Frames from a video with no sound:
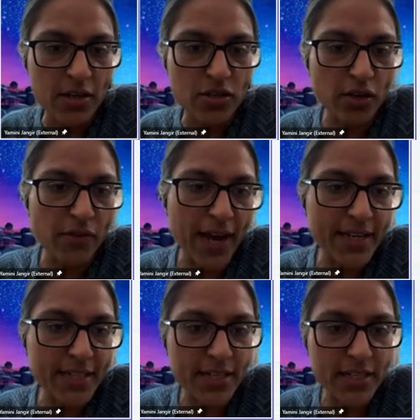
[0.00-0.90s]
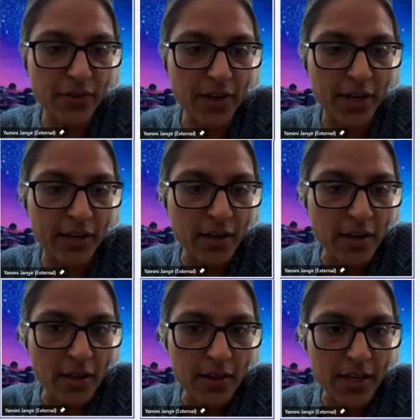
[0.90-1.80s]
sort of identified
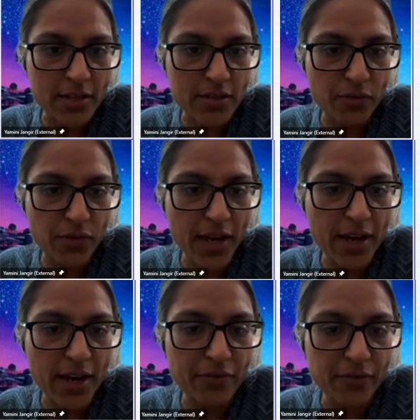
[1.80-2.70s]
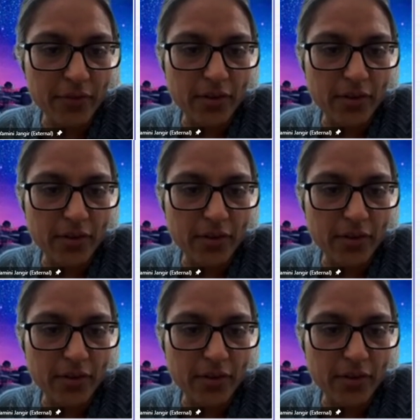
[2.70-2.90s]
that we have,